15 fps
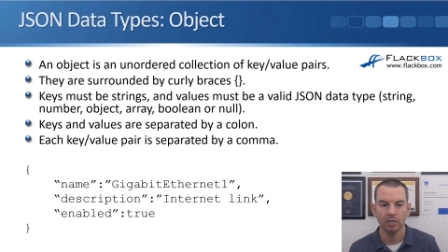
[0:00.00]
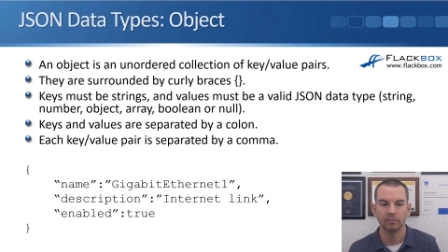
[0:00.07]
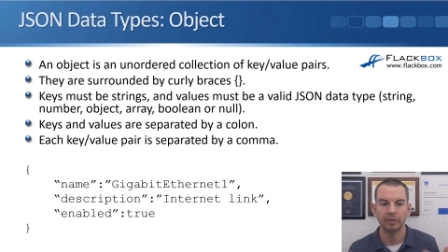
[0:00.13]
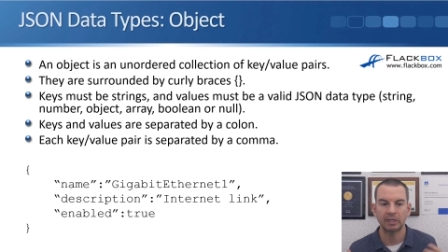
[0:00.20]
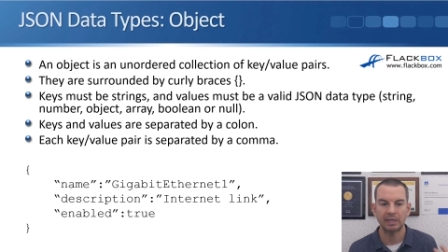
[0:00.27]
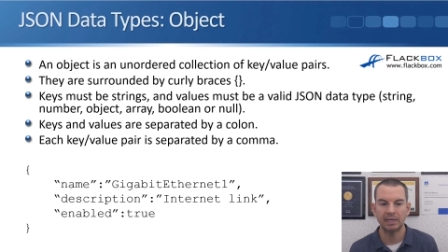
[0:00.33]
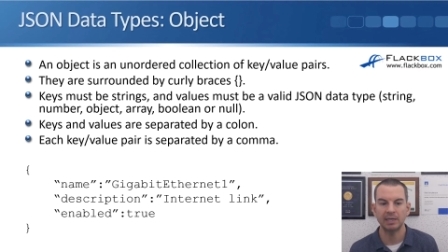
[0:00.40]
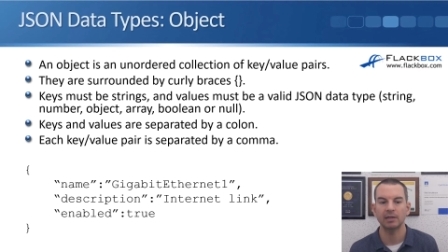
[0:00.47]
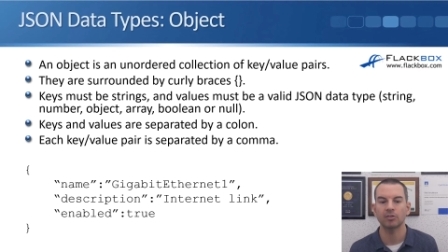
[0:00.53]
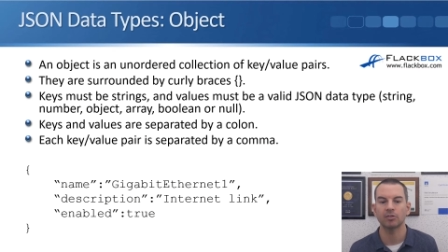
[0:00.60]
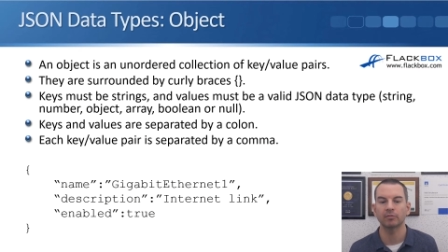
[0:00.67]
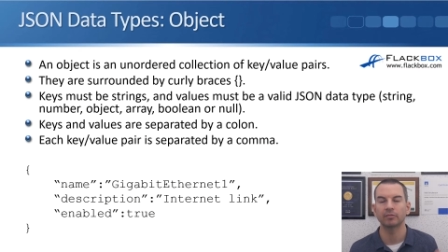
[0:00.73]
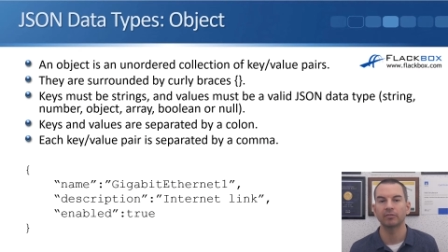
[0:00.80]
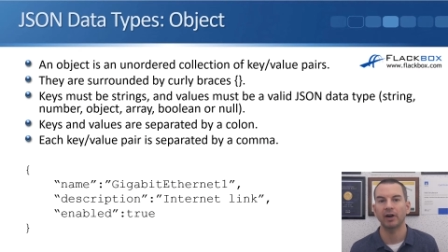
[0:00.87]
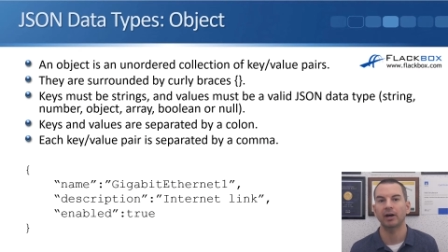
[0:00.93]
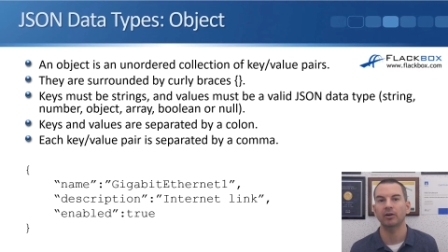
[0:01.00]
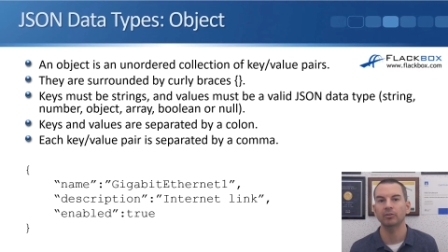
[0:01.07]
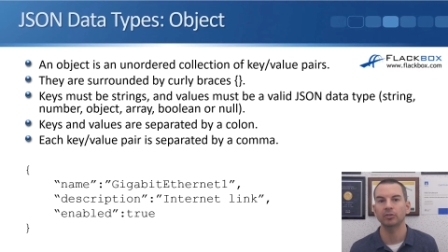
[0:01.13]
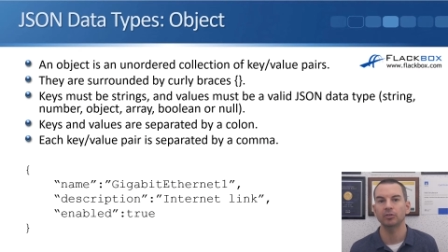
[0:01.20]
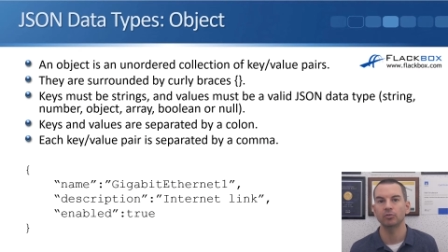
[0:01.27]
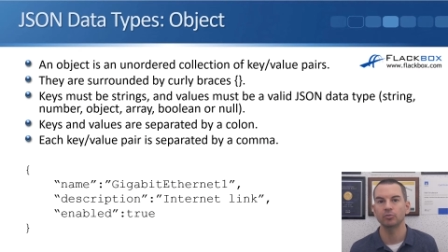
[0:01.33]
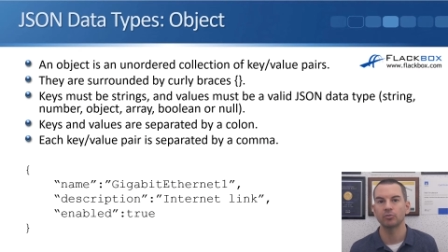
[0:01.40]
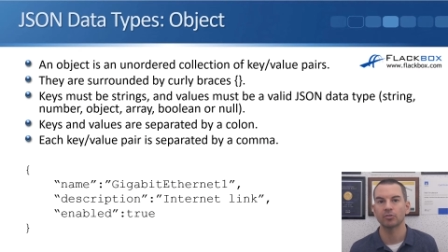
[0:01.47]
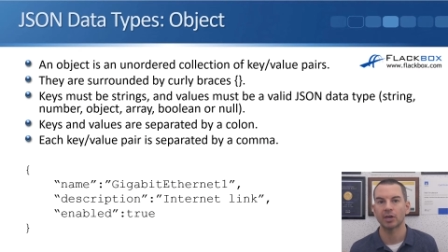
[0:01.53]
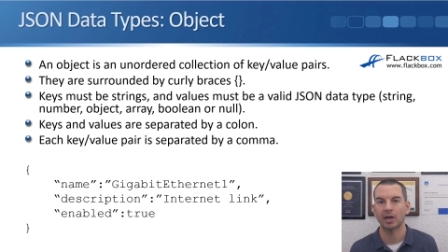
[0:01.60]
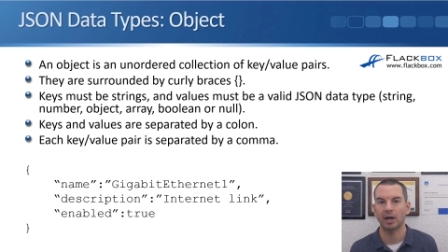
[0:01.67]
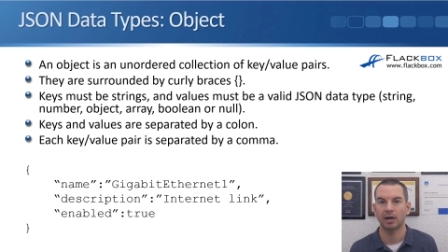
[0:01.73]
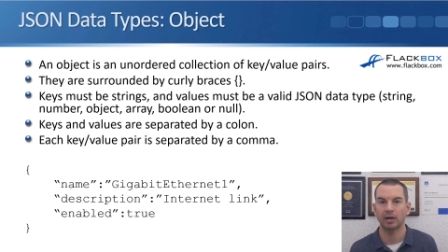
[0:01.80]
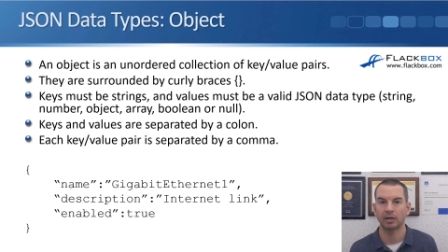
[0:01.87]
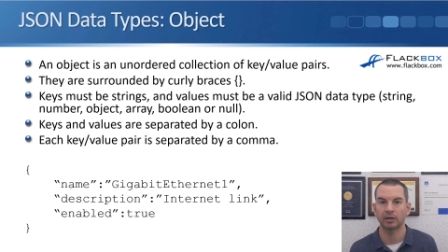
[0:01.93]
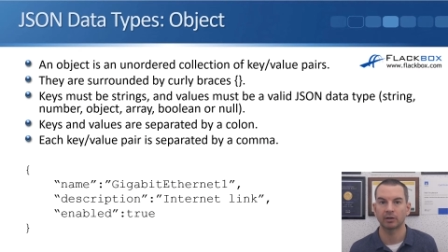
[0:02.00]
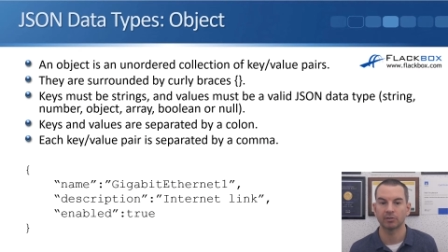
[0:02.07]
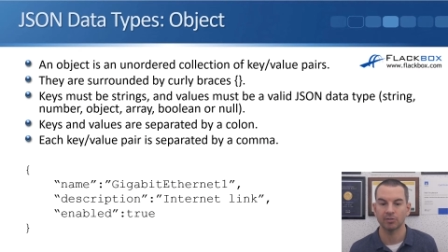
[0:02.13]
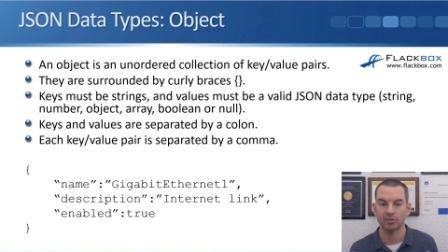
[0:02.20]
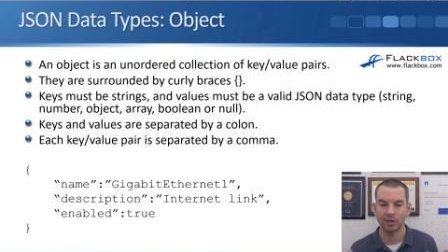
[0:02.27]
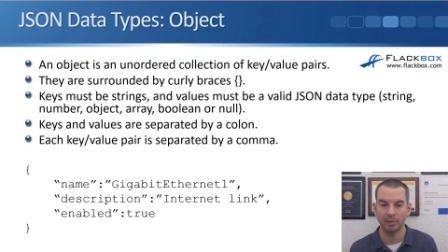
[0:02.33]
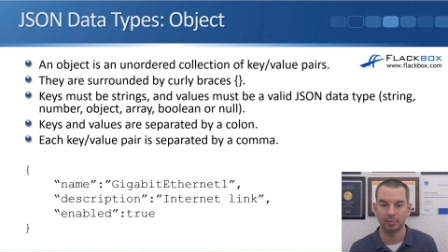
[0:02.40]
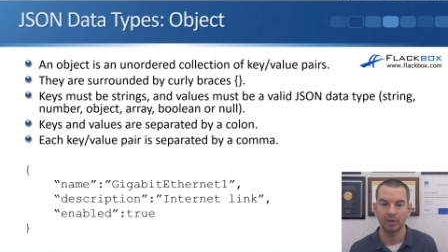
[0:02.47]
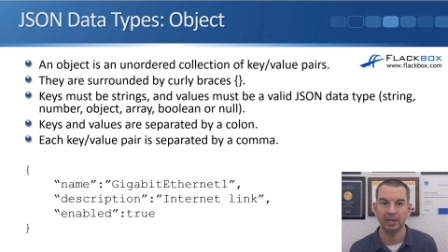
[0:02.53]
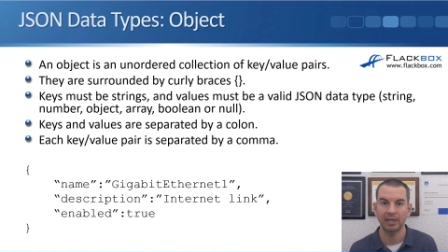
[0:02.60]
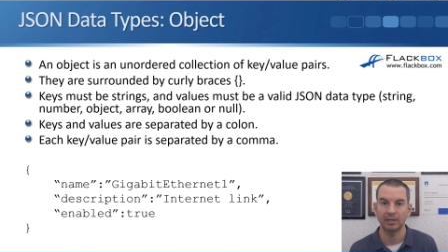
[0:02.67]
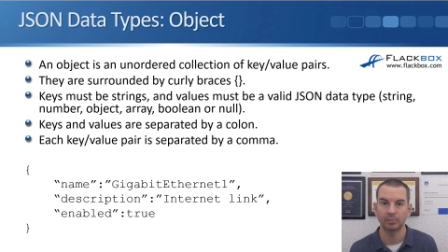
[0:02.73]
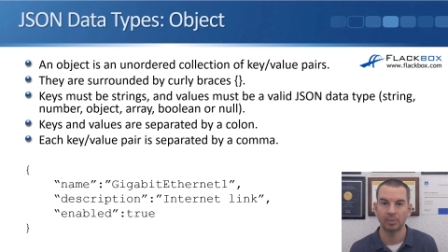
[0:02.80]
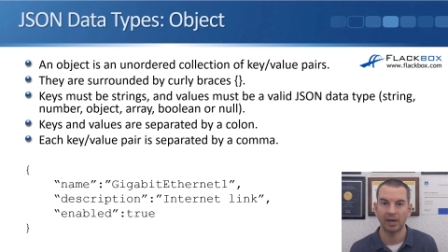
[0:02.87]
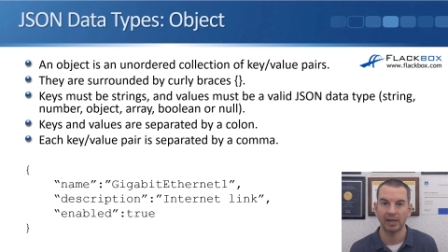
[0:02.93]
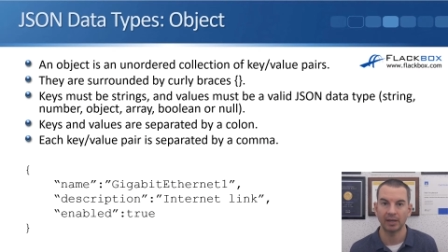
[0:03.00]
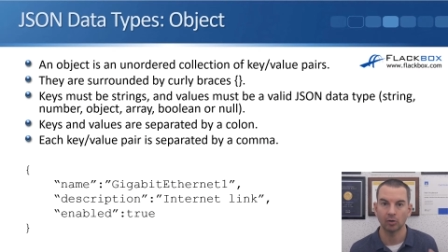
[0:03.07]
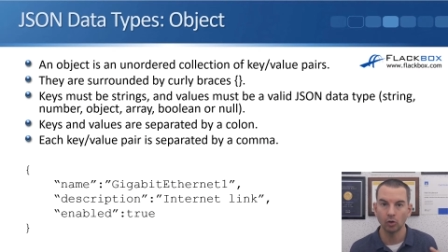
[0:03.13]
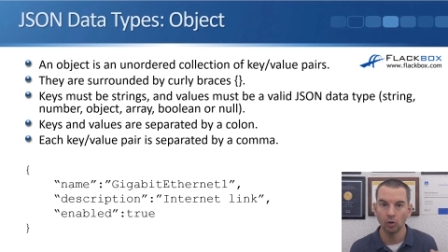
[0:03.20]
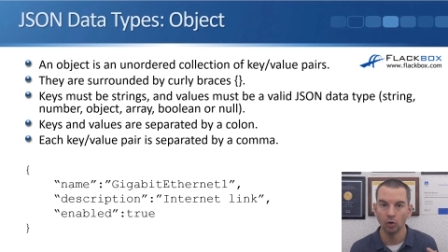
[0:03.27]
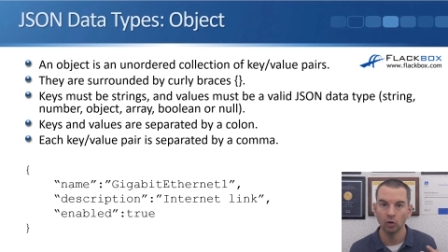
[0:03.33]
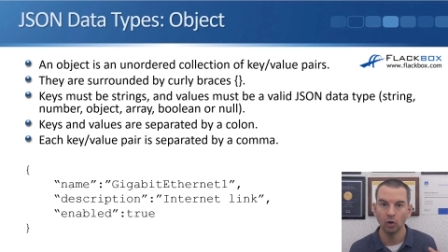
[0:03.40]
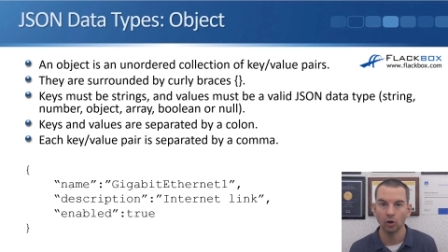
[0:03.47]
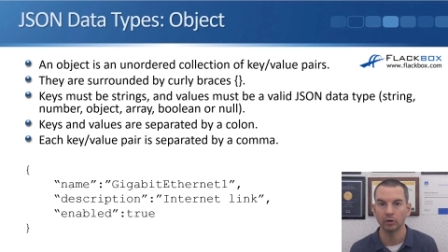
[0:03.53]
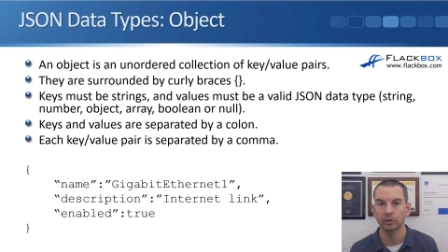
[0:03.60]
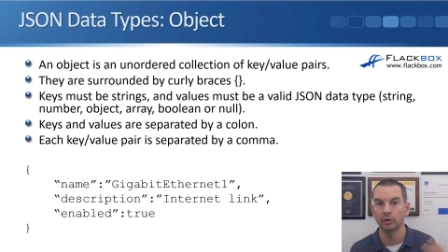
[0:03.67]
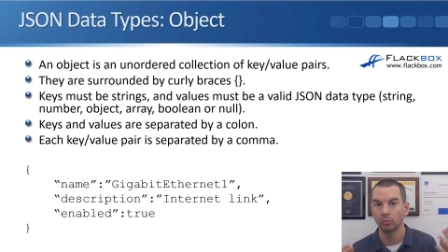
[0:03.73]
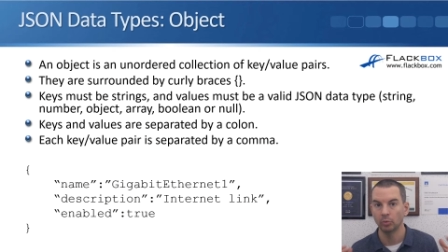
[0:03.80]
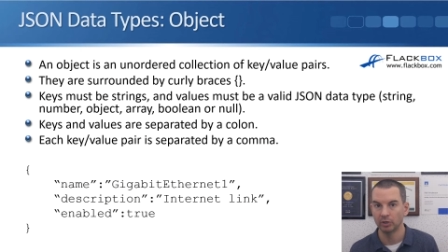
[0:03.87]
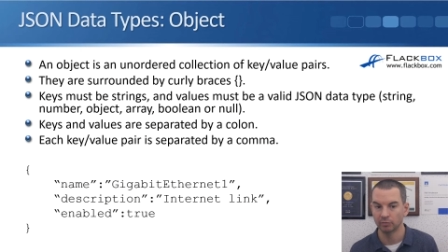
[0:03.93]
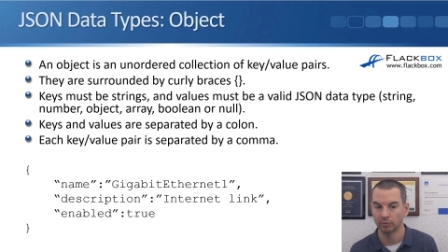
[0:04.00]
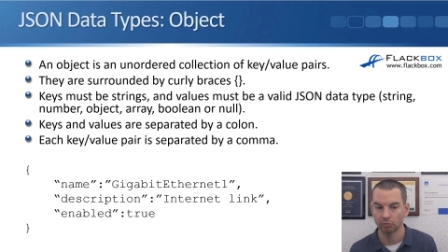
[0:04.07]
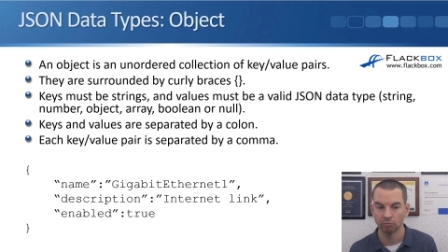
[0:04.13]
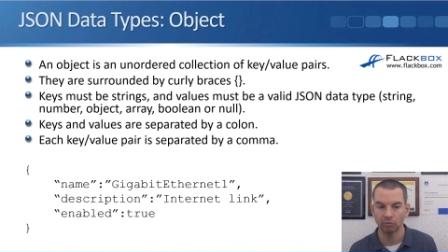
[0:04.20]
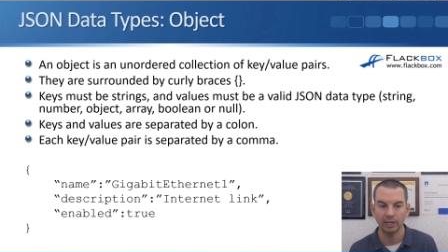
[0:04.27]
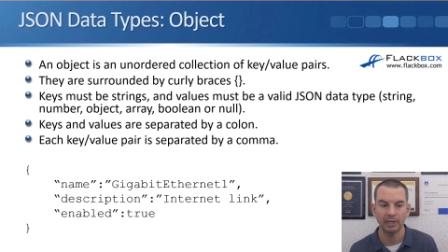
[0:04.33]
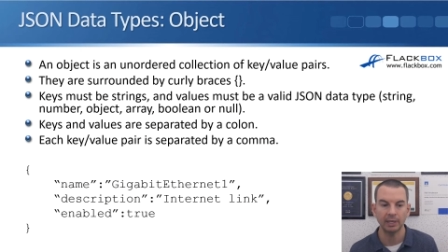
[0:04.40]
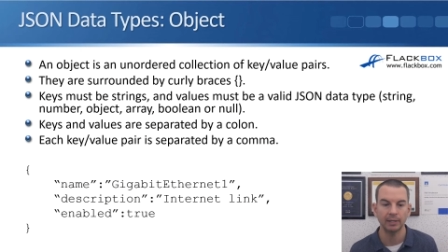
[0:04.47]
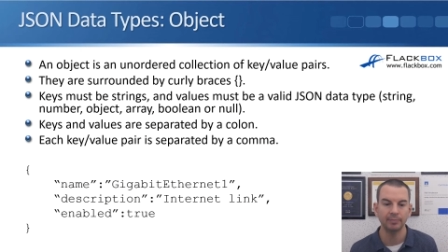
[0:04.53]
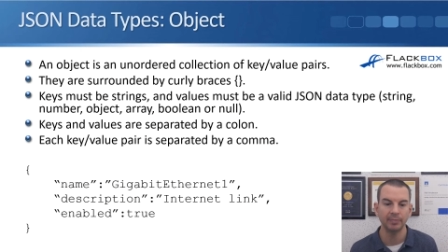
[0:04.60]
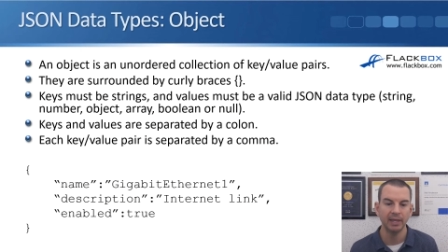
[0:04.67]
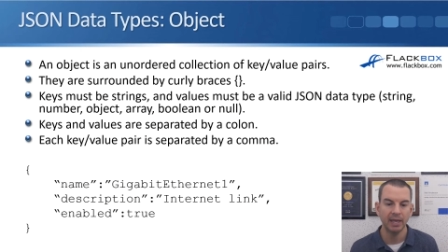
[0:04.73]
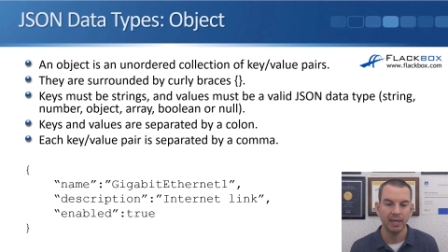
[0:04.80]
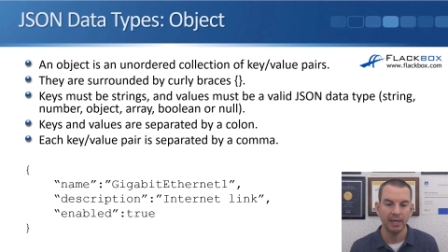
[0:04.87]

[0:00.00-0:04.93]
The keys and values are separated by a colon when they're written,